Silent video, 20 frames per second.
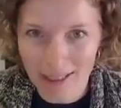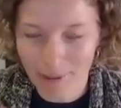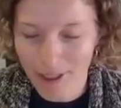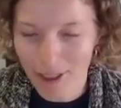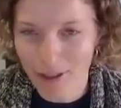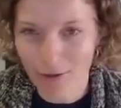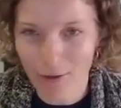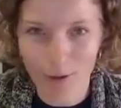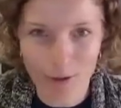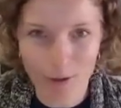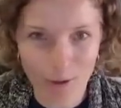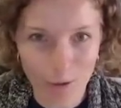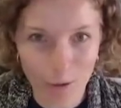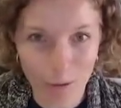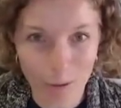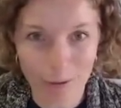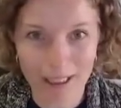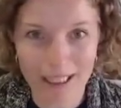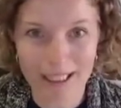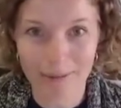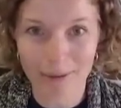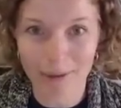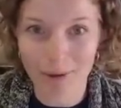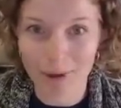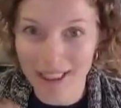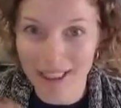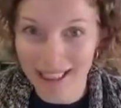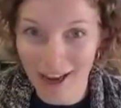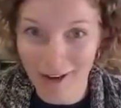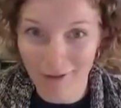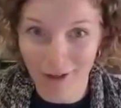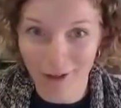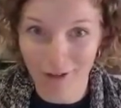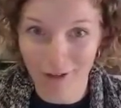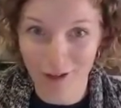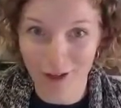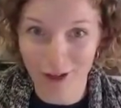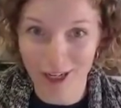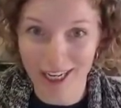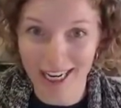went to the Royal School Principal, did that for a
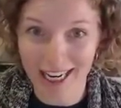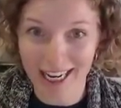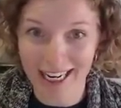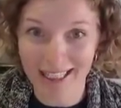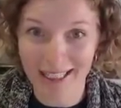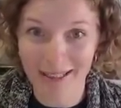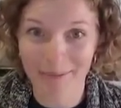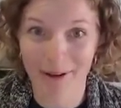few years